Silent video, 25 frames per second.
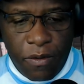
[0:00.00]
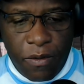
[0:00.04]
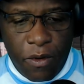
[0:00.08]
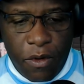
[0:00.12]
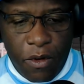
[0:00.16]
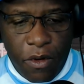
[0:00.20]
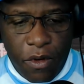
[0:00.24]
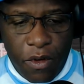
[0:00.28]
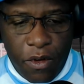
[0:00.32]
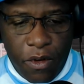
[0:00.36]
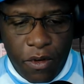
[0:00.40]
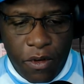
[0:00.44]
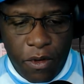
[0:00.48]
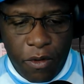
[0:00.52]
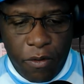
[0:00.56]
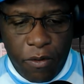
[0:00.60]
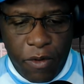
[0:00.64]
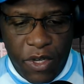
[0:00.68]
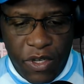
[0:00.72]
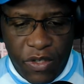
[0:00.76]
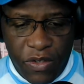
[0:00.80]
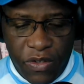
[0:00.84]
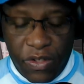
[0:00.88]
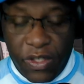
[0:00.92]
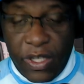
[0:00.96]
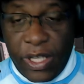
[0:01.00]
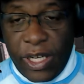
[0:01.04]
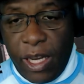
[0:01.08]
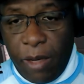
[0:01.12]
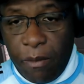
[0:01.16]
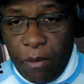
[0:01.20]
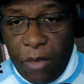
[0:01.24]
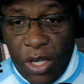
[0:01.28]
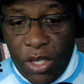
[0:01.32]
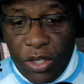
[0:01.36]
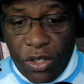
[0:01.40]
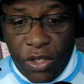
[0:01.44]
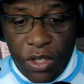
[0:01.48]
for the reasons that
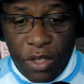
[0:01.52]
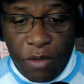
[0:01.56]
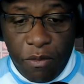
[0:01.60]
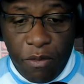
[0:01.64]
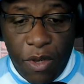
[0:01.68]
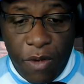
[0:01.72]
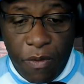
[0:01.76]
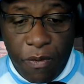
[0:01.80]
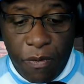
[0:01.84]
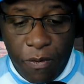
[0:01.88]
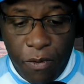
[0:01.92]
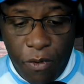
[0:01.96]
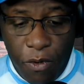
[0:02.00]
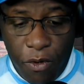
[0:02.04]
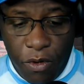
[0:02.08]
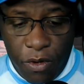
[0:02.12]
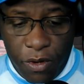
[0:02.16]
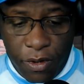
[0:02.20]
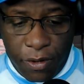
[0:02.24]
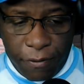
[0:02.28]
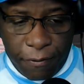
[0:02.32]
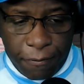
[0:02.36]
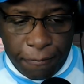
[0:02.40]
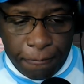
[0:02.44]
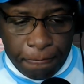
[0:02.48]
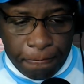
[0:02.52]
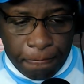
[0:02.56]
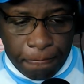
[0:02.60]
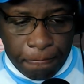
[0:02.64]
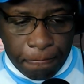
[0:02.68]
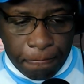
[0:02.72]
I mentioned before.